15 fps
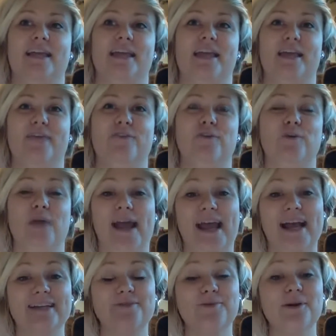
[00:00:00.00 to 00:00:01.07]
If you
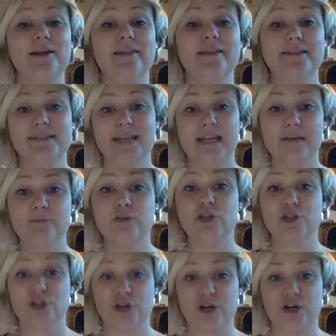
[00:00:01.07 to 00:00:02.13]
had to wear the same
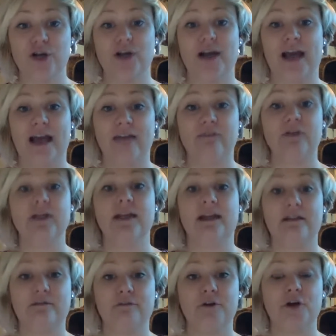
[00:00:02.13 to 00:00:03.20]
shirt every
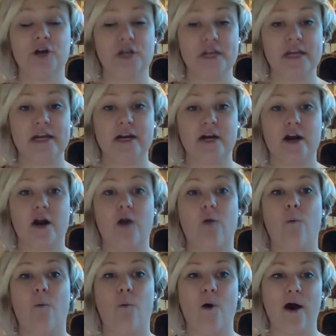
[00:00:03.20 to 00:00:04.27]
day for a year,
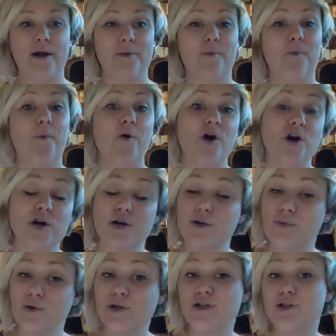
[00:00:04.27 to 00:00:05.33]
what
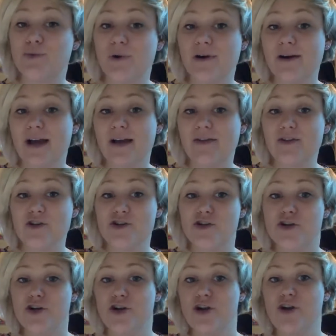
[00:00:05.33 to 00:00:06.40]
word would you want on the
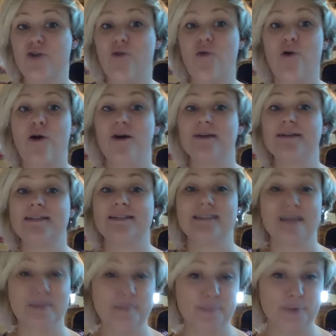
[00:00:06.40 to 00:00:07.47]
shirt or
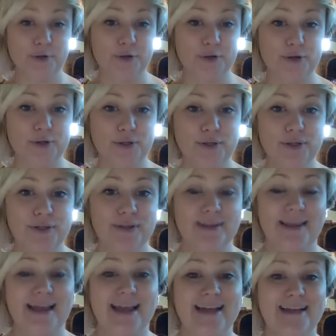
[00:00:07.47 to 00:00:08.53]
symbol
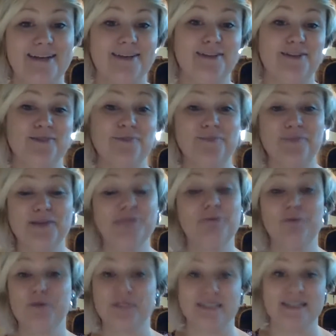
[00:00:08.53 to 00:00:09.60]
that
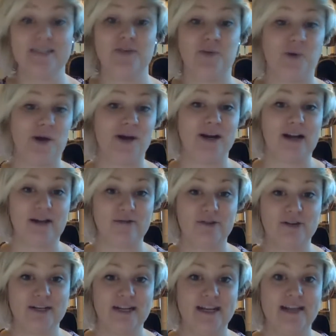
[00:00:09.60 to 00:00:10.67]
people would see you wearing
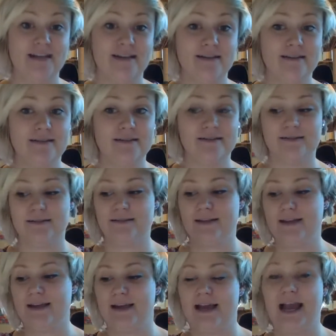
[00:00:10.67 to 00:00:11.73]
every day?
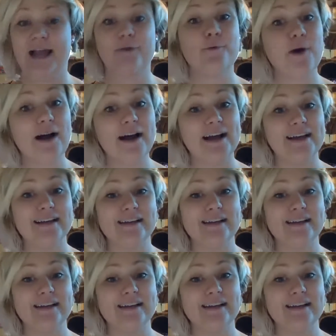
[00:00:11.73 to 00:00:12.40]
And why?